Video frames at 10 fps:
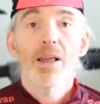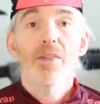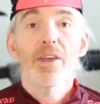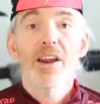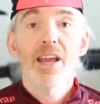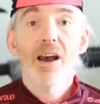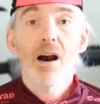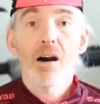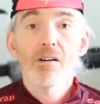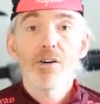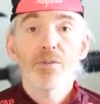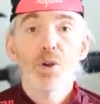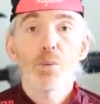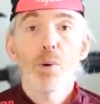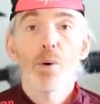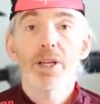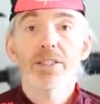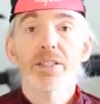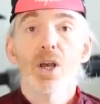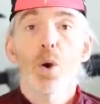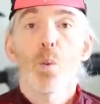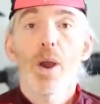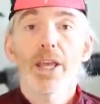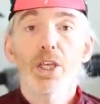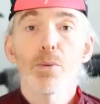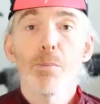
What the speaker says: There are a few points where you